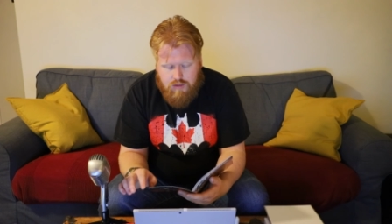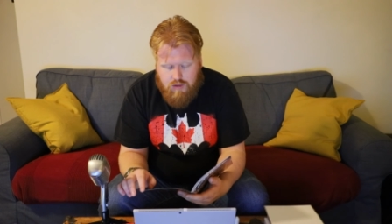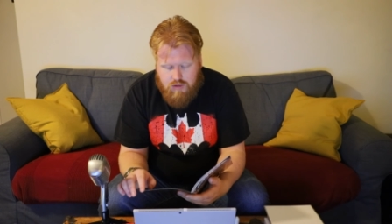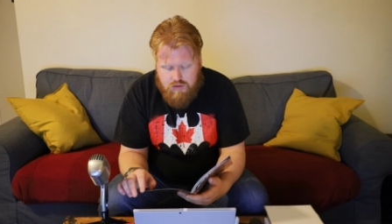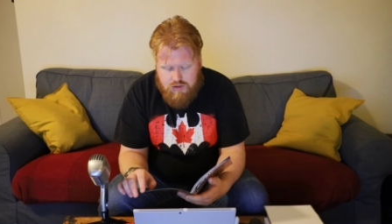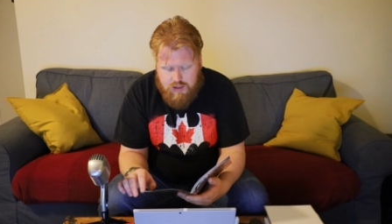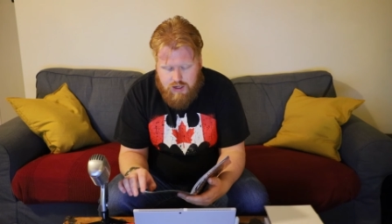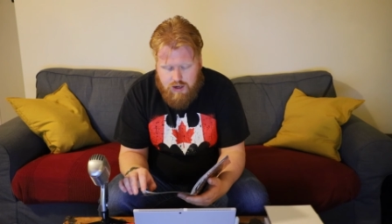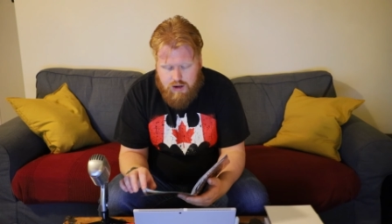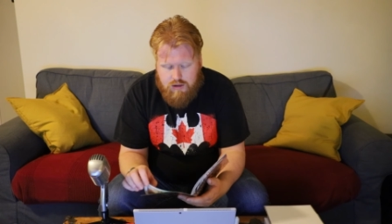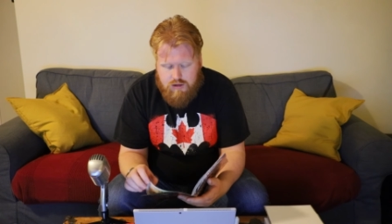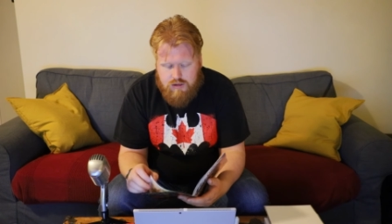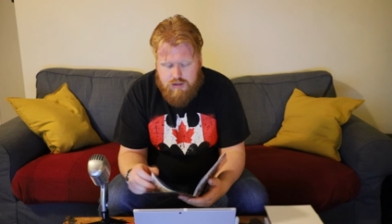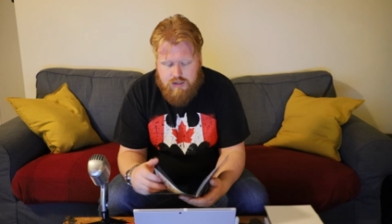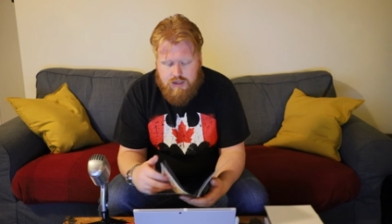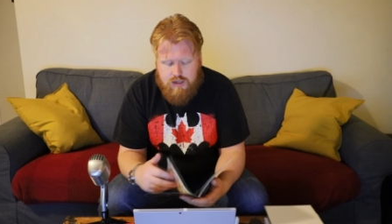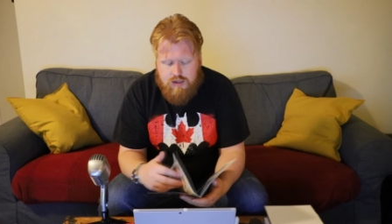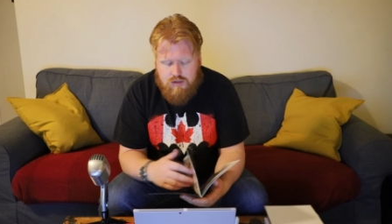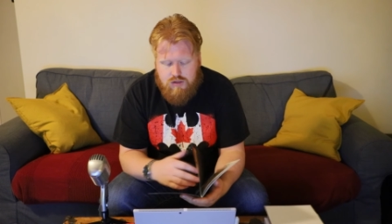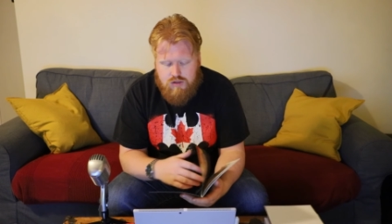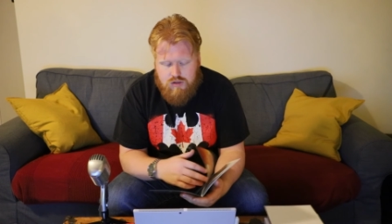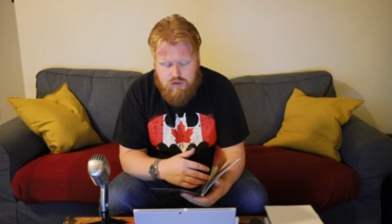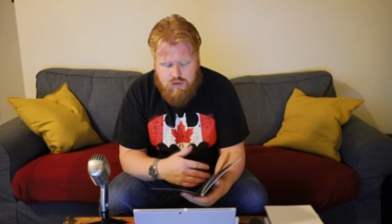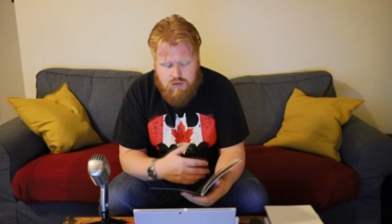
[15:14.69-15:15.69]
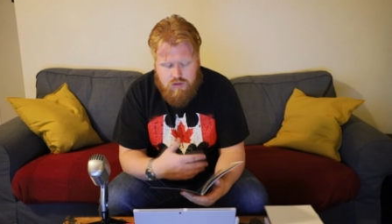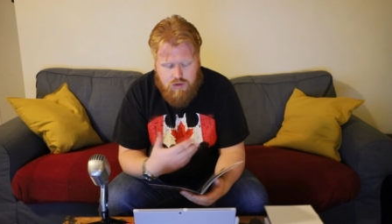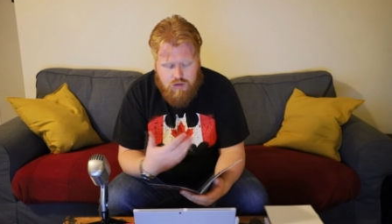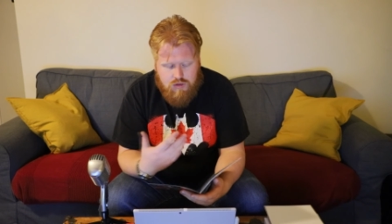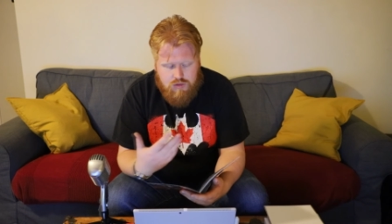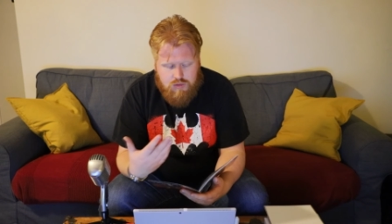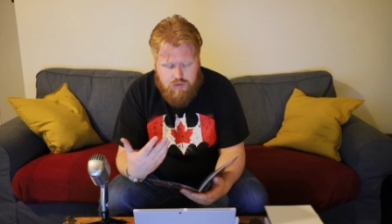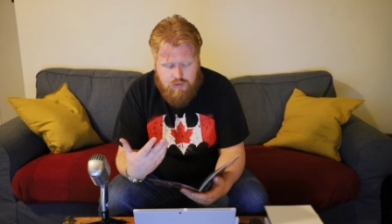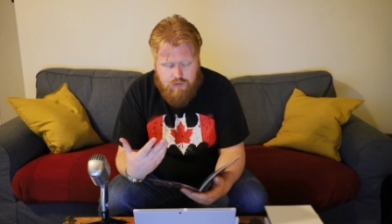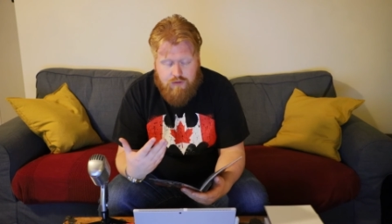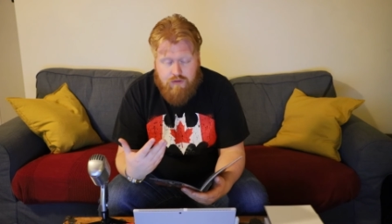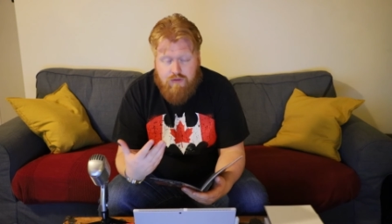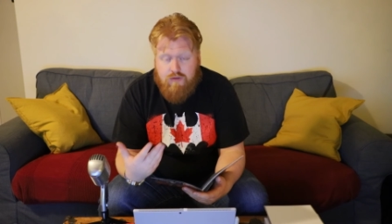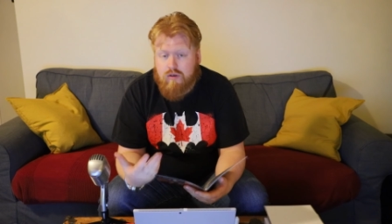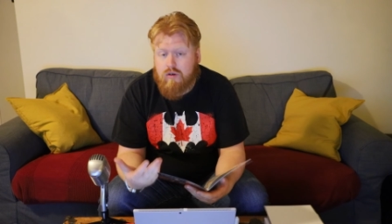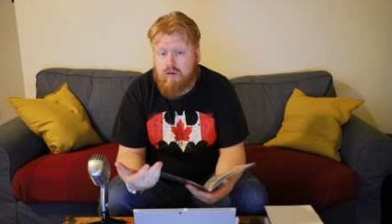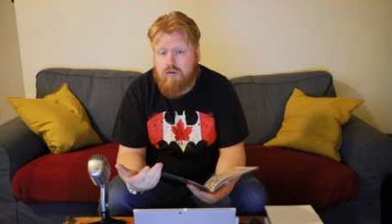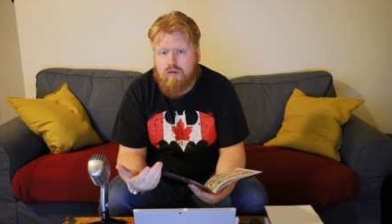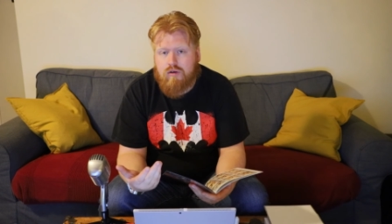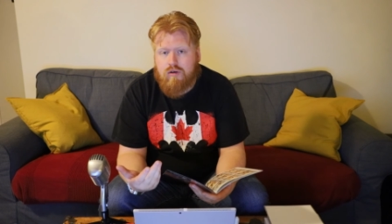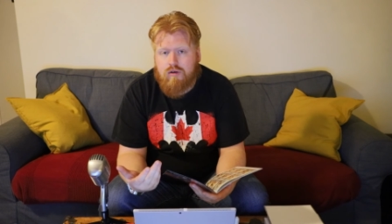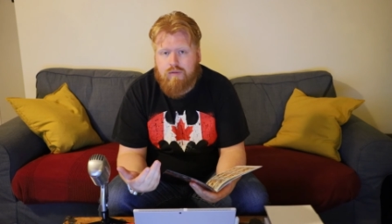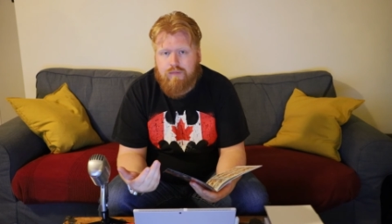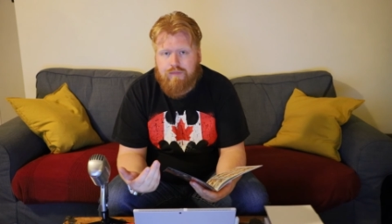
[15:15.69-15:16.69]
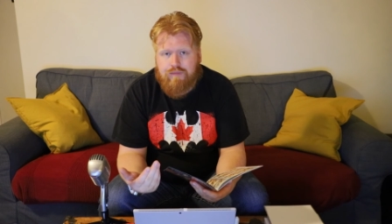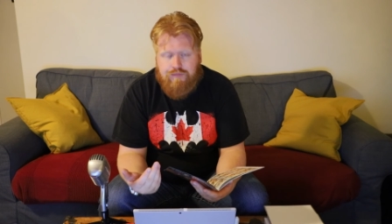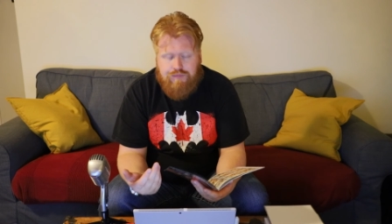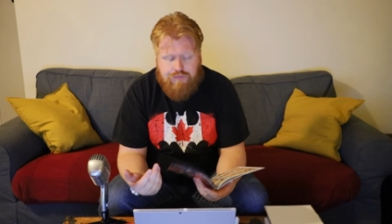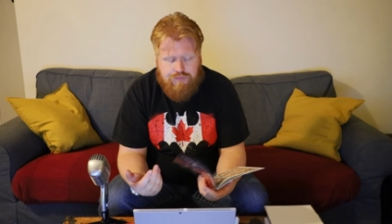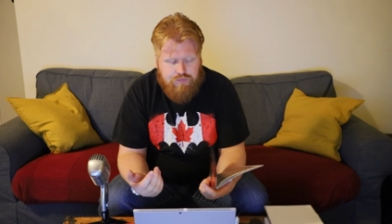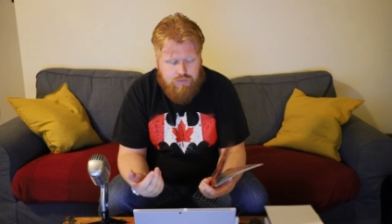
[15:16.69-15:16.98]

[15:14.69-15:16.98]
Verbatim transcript: those characters exude those further.